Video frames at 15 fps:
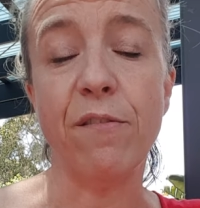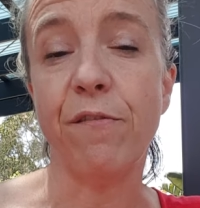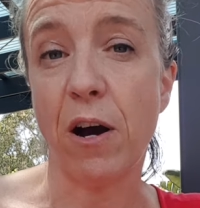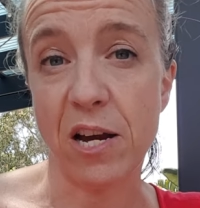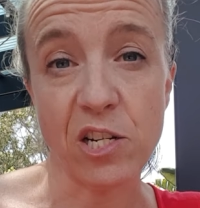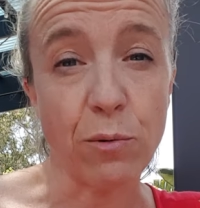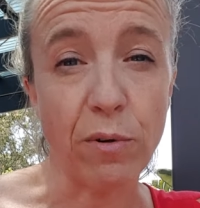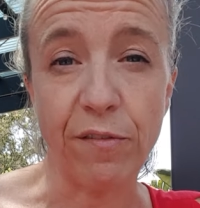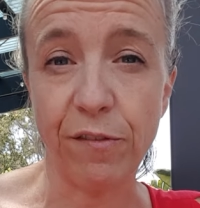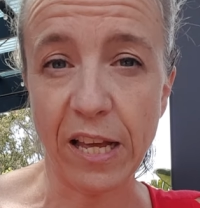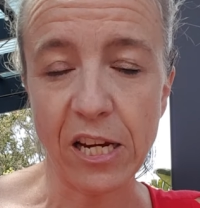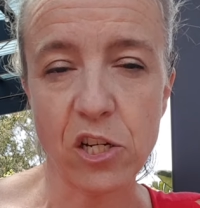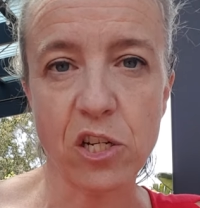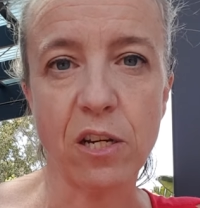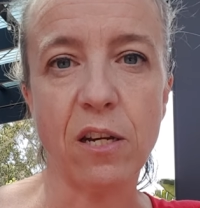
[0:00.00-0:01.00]
invite a
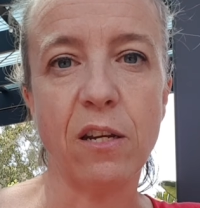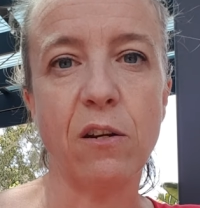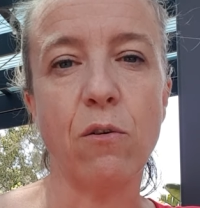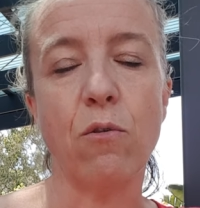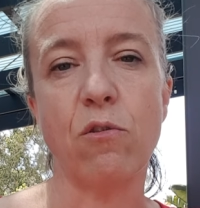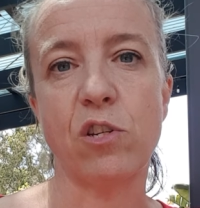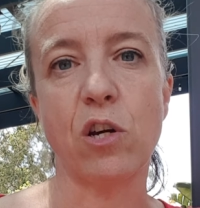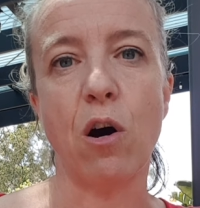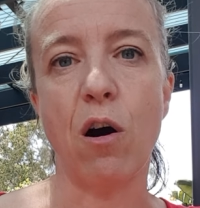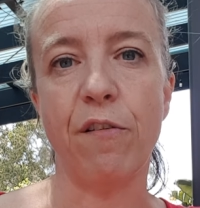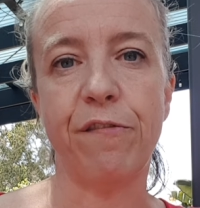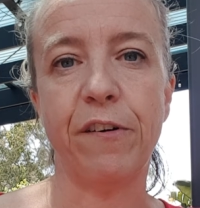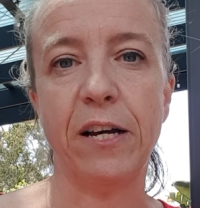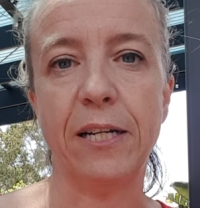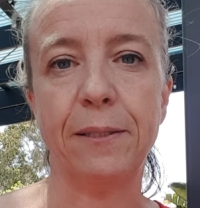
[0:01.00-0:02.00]
reflection, or to
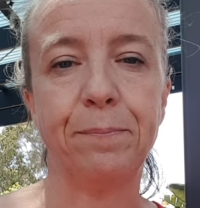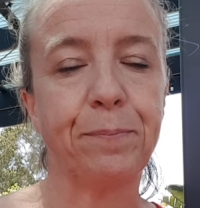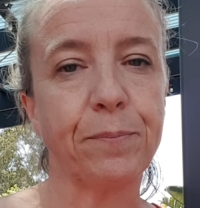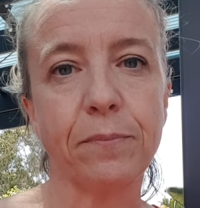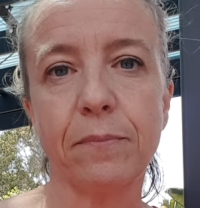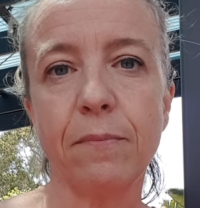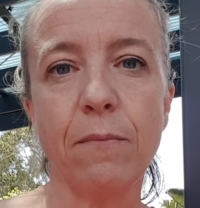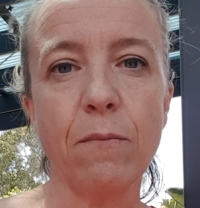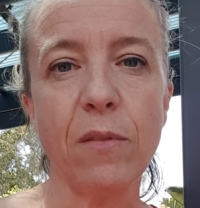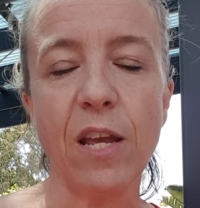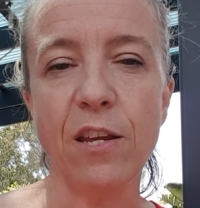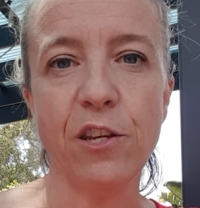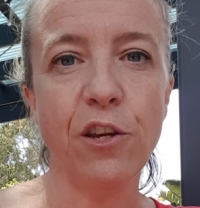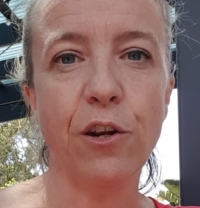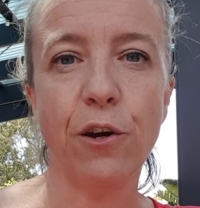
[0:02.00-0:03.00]
offer
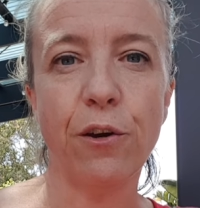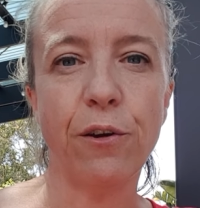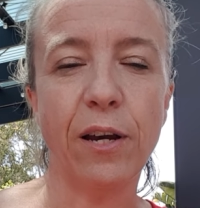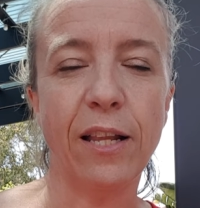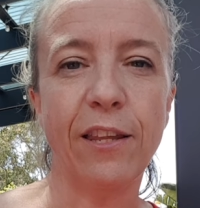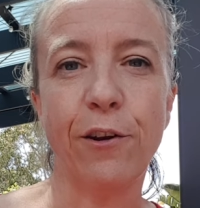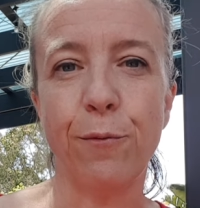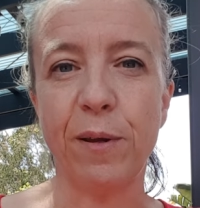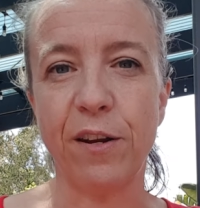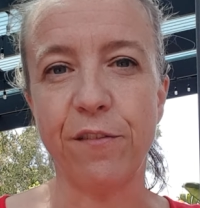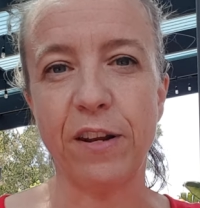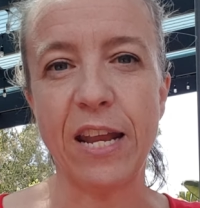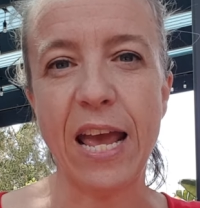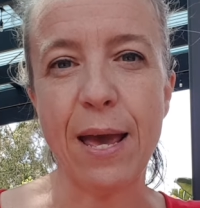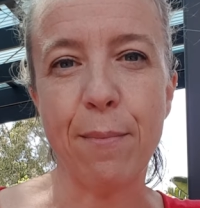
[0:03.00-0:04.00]
a little bit of
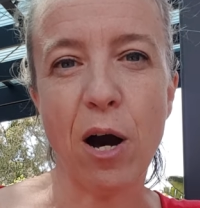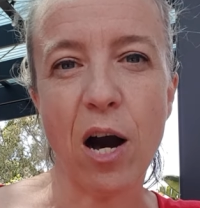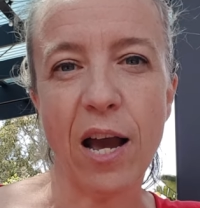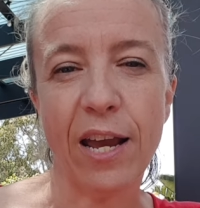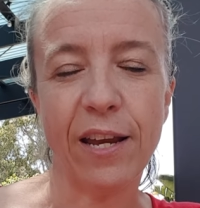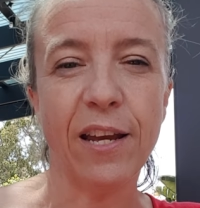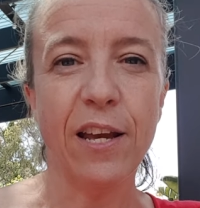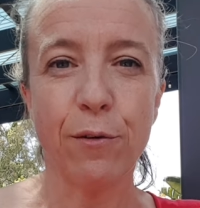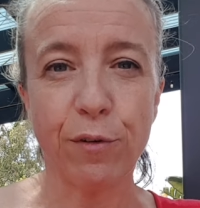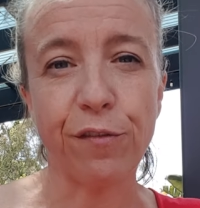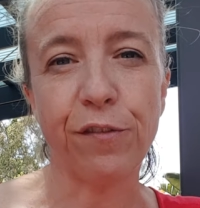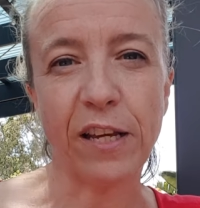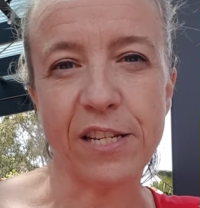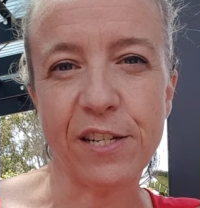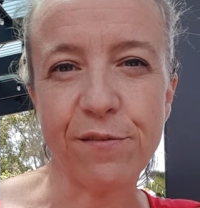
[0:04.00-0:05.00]
an MI
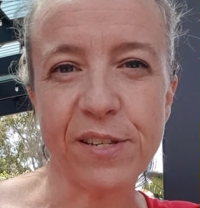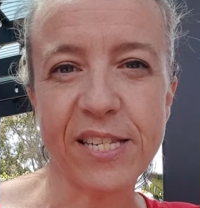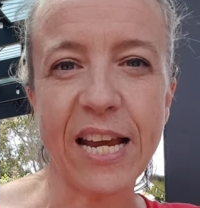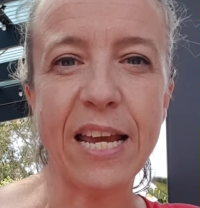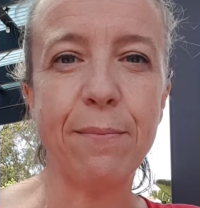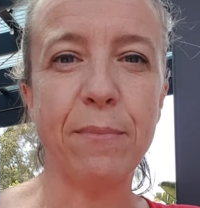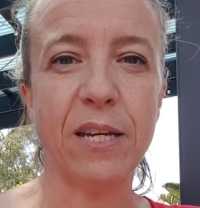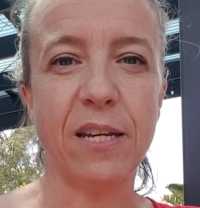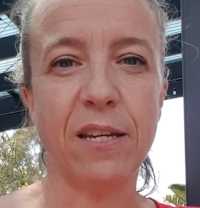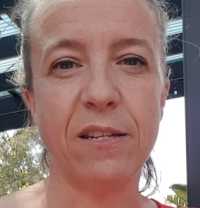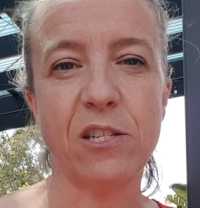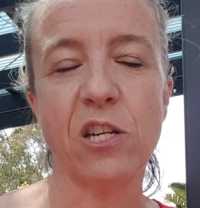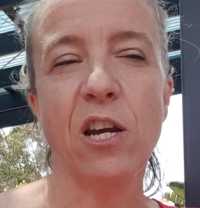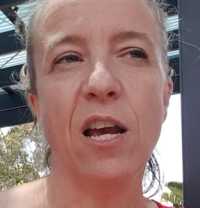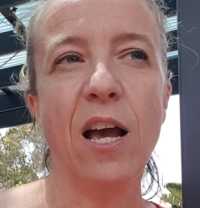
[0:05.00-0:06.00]
reflective
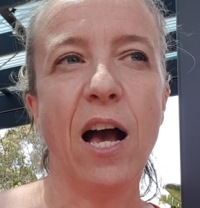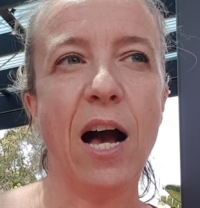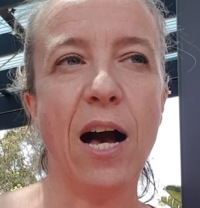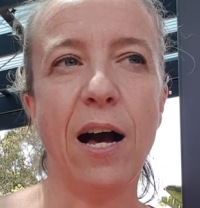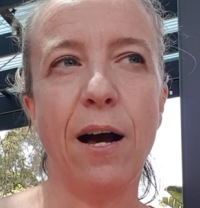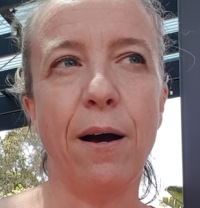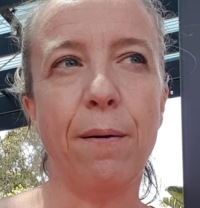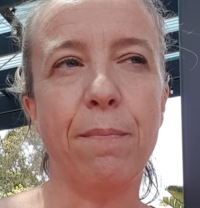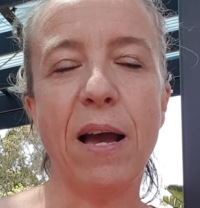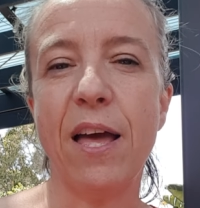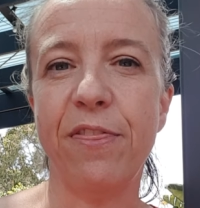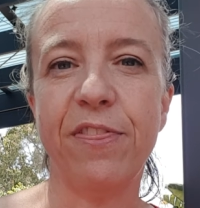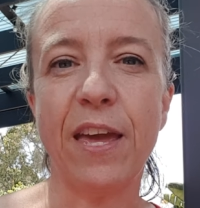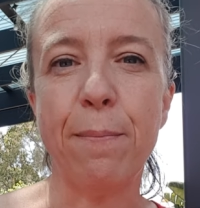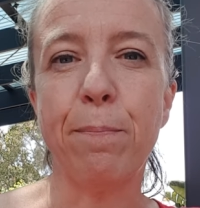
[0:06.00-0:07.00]
statement,
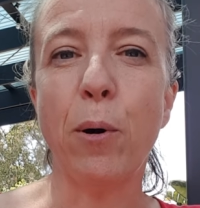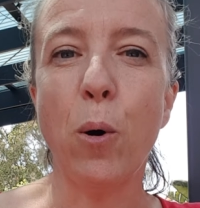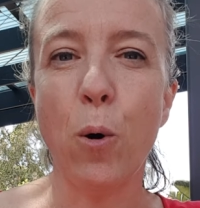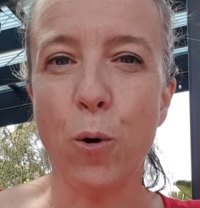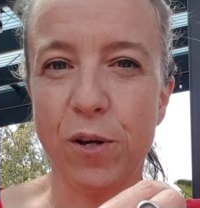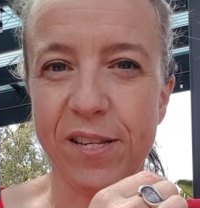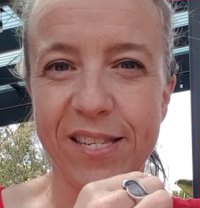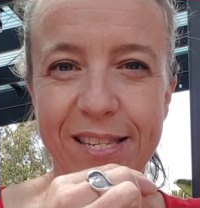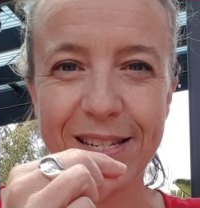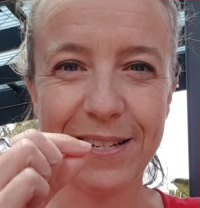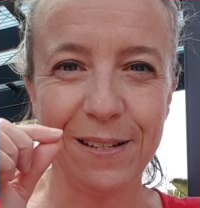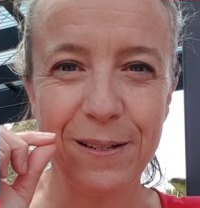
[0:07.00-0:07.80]
and then pause,